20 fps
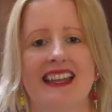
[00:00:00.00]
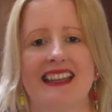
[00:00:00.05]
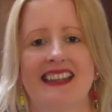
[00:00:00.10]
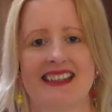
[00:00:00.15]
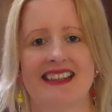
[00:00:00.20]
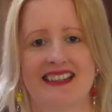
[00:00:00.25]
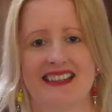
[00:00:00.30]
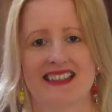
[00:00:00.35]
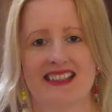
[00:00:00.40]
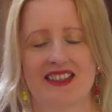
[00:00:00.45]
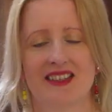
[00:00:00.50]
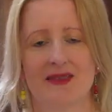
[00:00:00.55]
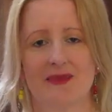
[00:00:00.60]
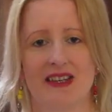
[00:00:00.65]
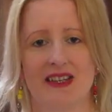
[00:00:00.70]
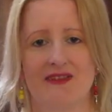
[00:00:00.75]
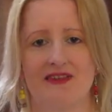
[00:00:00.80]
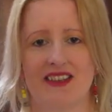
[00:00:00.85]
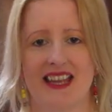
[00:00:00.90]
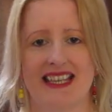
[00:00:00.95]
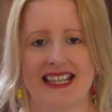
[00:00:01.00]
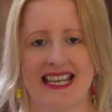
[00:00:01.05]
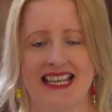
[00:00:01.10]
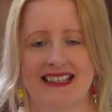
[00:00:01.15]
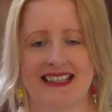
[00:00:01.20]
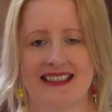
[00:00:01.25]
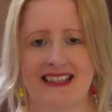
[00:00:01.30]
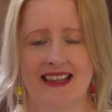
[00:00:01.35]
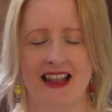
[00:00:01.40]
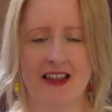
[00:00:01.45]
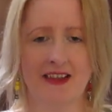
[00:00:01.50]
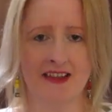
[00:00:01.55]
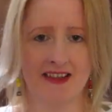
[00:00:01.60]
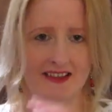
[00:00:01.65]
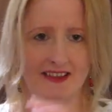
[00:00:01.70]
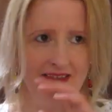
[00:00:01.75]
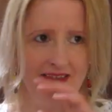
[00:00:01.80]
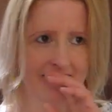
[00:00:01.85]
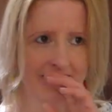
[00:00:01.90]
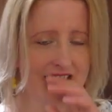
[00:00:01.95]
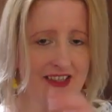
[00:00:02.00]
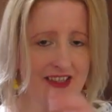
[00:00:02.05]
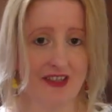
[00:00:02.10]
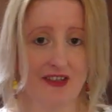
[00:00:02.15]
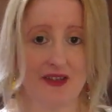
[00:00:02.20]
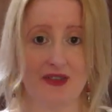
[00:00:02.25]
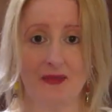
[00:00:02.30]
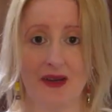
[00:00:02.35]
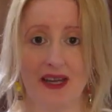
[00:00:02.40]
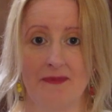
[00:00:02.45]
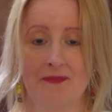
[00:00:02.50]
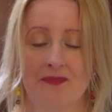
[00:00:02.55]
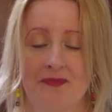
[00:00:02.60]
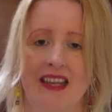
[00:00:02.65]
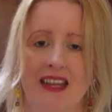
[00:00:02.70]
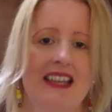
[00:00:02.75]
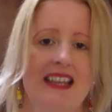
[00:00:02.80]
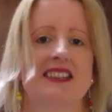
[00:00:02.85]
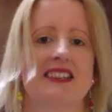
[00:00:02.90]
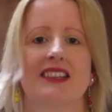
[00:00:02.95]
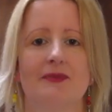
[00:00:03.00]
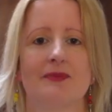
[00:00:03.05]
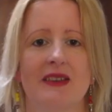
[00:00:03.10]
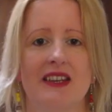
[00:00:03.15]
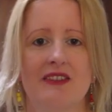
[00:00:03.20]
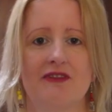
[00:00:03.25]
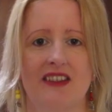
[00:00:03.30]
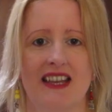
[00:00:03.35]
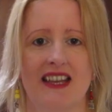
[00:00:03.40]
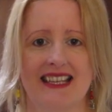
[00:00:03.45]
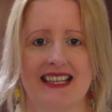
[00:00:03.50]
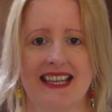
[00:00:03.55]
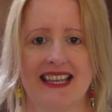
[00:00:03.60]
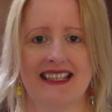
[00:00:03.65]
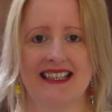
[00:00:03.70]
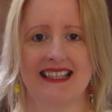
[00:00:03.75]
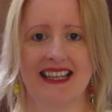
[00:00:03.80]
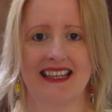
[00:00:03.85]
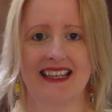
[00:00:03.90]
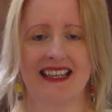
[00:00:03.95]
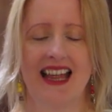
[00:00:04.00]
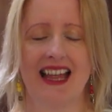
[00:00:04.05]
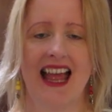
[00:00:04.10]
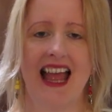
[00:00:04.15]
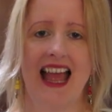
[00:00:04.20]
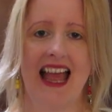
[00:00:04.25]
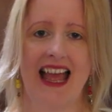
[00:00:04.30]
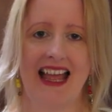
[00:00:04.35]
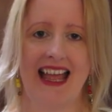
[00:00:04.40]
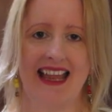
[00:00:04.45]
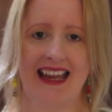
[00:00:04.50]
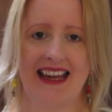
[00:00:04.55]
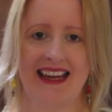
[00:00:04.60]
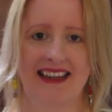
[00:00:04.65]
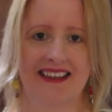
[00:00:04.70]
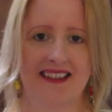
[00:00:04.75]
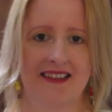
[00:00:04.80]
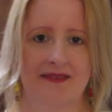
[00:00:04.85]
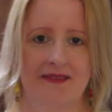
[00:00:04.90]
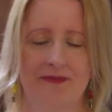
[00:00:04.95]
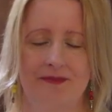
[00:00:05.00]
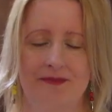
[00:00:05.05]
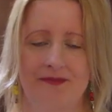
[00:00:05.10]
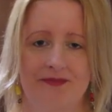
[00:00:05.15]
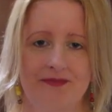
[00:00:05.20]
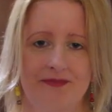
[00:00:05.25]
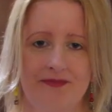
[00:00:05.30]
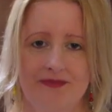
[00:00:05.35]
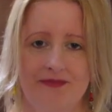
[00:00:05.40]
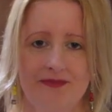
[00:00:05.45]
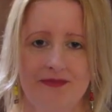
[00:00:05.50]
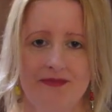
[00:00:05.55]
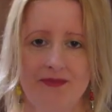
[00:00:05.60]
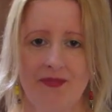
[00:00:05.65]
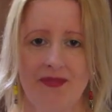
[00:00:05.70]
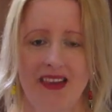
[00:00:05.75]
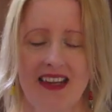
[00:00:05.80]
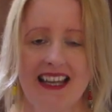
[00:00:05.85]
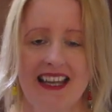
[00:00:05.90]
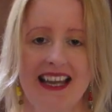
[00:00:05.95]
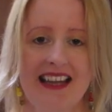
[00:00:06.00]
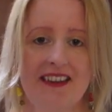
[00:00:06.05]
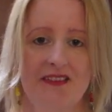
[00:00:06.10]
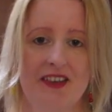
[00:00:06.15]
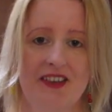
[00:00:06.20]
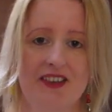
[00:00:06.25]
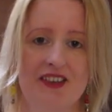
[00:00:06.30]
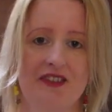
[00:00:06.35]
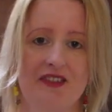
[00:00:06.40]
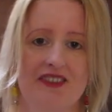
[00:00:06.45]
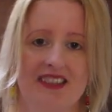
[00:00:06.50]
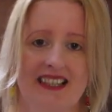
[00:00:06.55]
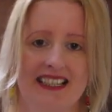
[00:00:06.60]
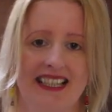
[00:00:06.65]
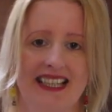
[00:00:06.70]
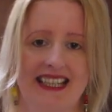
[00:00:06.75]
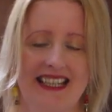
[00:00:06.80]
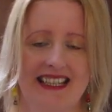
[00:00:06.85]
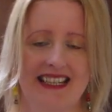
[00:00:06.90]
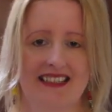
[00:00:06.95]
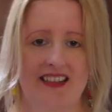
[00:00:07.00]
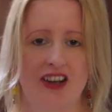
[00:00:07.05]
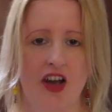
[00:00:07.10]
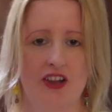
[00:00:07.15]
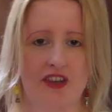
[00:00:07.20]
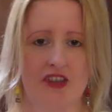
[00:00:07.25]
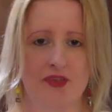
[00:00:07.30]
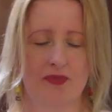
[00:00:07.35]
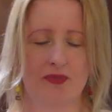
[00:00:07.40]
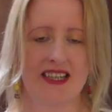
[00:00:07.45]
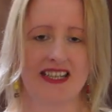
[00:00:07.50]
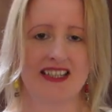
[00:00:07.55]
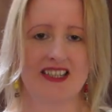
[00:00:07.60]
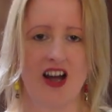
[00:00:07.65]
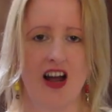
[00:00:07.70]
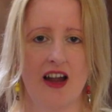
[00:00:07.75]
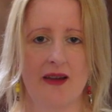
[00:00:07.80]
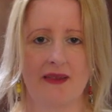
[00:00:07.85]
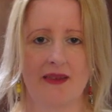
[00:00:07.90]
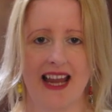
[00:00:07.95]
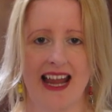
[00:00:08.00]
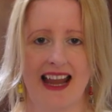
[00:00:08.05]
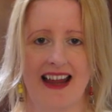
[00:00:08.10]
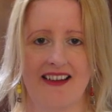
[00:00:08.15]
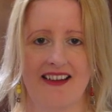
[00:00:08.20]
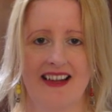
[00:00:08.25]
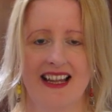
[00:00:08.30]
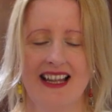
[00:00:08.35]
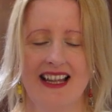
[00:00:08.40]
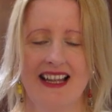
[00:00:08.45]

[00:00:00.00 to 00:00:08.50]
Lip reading: it's just been fantastic. Excuse me, it's just been fantastic. And yeah, because obviously it's kind of springtime now,